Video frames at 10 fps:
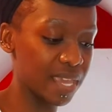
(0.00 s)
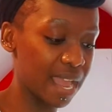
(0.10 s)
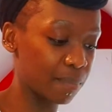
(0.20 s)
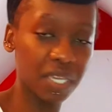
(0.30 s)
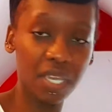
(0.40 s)

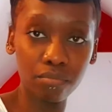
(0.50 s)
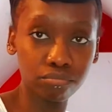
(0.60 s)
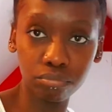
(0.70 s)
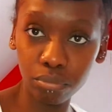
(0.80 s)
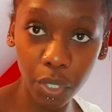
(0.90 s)
happier,
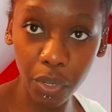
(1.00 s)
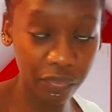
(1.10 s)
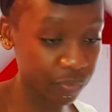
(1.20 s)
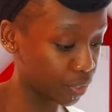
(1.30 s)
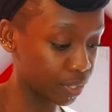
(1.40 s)
go
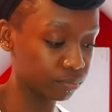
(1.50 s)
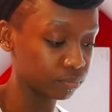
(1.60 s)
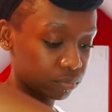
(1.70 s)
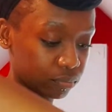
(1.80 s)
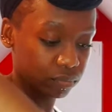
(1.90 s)
for it.
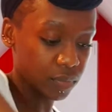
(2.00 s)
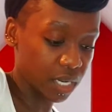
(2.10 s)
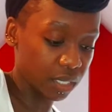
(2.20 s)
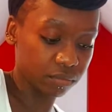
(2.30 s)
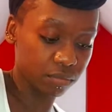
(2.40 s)

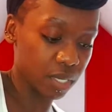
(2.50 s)
Like,